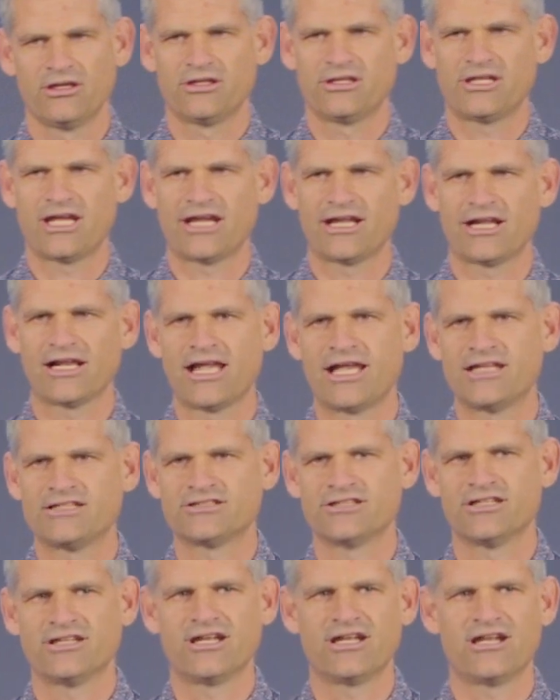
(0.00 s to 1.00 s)
down in
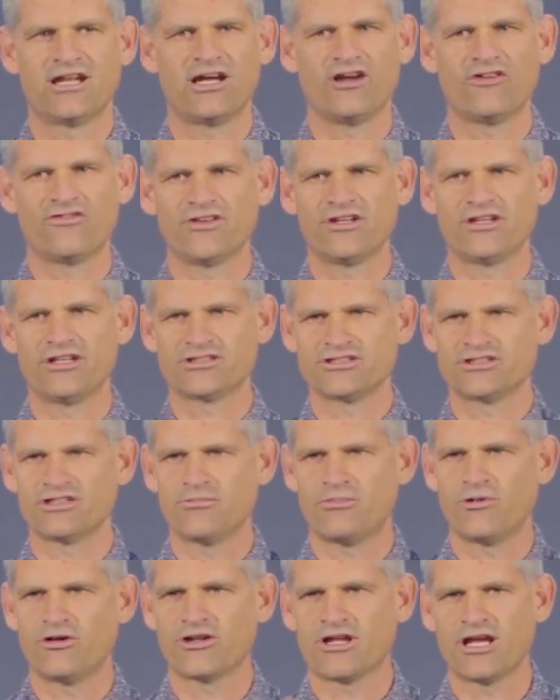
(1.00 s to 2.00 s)
Gladstone, and I often listened to
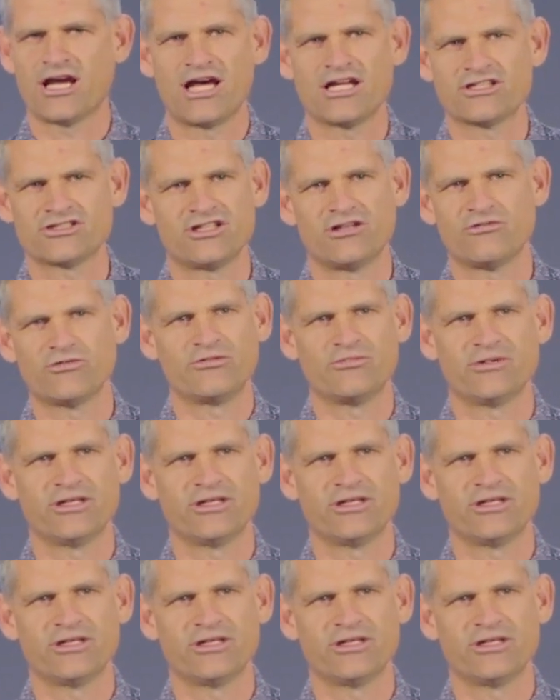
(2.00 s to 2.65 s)
podcasts and I